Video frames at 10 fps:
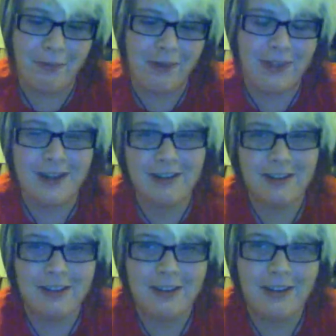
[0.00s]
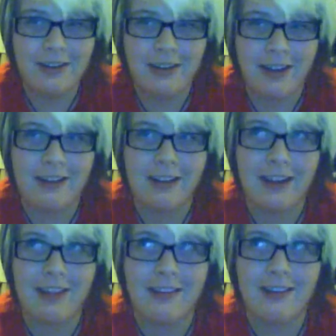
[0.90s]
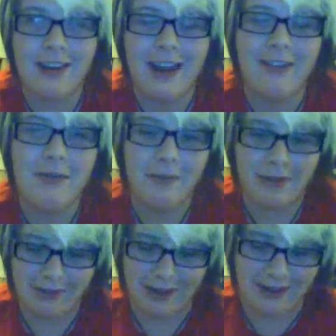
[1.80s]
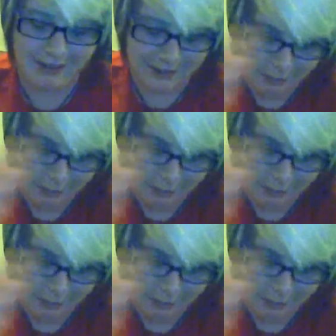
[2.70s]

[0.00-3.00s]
But they just, like, the, every, okay.